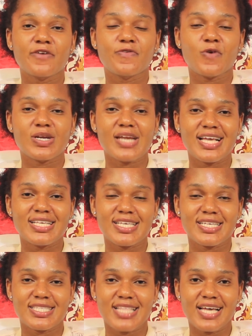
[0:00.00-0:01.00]

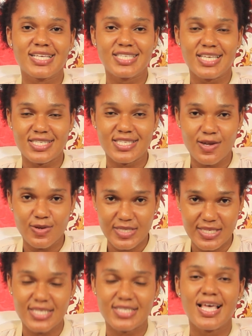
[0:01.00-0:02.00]

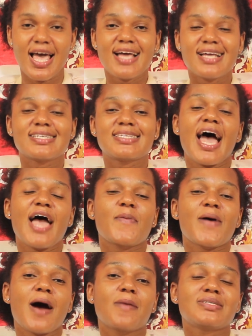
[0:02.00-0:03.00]
0594969606
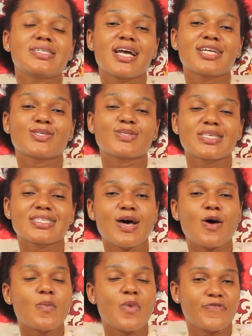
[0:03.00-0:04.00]
diaper gh sense
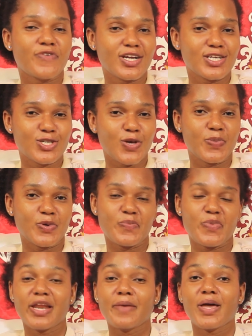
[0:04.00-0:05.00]
omo friend shop no
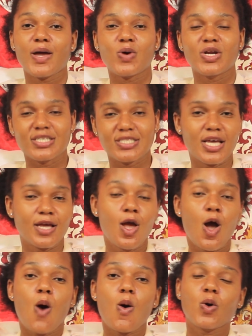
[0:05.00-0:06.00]
brand be won nche
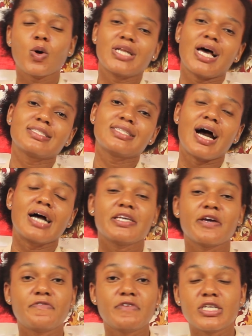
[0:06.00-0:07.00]
won kodan ta
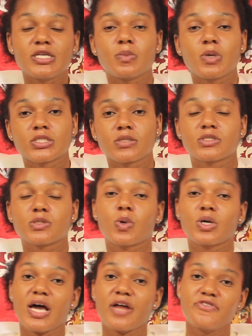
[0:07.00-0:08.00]
de feeding bottles won
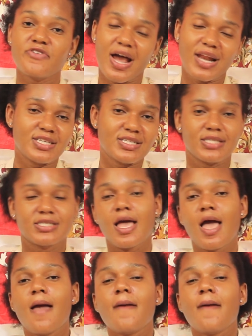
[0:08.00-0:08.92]
kodan nyu ane chese